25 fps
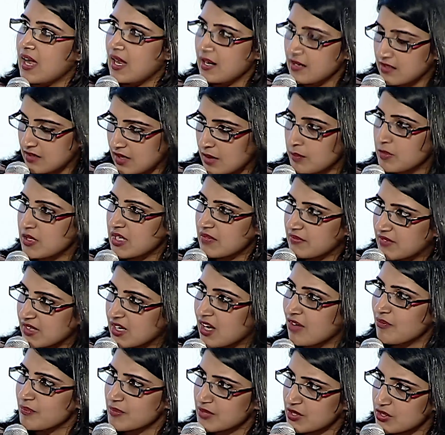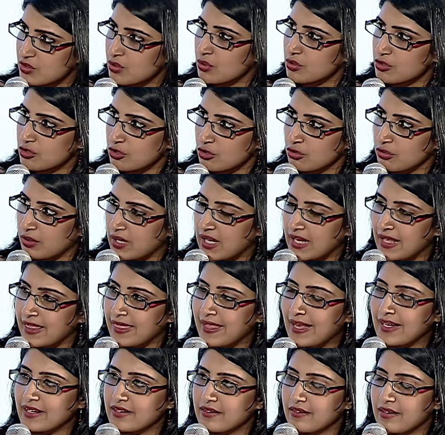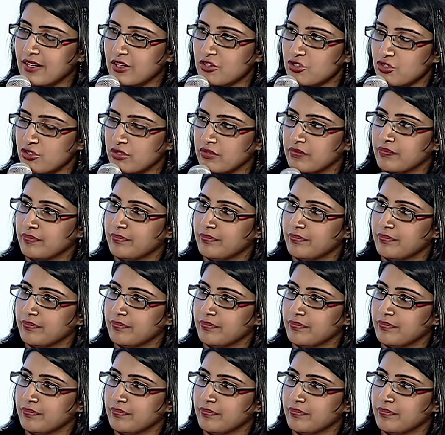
and I believe the government is also looking in that direction.